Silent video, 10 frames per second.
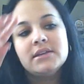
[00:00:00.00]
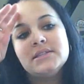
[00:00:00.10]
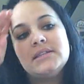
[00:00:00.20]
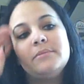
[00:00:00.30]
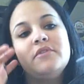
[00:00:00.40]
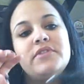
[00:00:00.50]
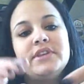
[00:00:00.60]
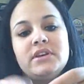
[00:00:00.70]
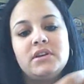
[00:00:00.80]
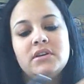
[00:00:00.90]
Some of
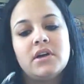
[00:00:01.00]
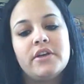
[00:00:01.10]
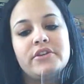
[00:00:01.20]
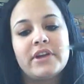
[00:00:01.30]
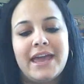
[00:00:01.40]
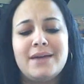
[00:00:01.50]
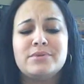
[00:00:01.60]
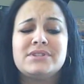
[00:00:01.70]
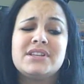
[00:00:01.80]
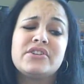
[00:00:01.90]
the other
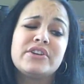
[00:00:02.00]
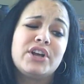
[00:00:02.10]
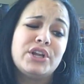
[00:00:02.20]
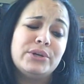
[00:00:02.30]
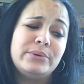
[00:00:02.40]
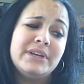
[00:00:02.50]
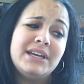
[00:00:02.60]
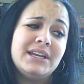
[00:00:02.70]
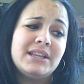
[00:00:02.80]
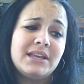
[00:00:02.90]
cables that are
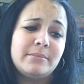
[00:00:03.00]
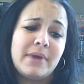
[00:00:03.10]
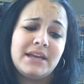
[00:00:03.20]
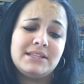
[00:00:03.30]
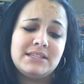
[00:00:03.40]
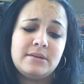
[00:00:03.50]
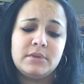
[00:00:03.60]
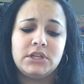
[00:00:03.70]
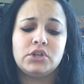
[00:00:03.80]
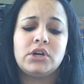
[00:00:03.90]
included that might seem
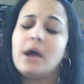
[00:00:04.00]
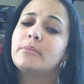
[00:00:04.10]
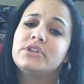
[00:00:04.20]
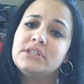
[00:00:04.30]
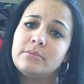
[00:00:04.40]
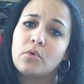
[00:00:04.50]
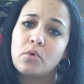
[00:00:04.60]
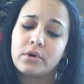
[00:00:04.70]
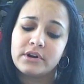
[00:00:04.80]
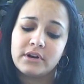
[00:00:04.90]
a little cumbersome
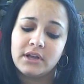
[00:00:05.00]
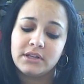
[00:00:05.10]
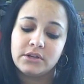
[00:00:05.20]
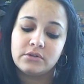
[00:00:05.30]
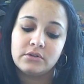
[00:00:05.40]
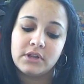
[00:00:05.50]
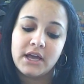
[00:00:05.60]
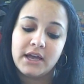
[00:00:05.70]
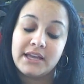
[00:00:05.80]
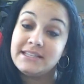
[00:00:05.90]
or a little
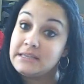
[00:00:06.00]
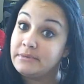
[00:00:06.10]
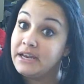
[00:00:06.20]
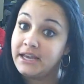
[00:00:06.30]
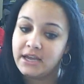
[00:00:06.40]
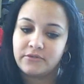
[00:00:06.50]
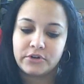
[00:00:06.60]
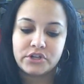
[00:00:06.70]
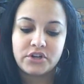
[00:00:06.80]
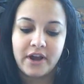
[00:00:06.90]
intimidating at
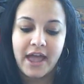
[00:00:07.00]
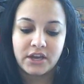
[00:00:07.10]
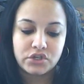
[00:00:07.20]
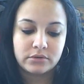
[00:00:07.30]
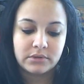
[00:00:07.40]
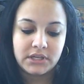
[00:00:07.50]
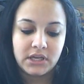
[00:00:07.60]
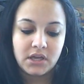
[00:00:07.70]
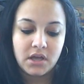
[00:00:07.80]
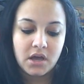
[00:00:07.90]
first are
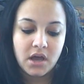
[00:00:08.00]
actually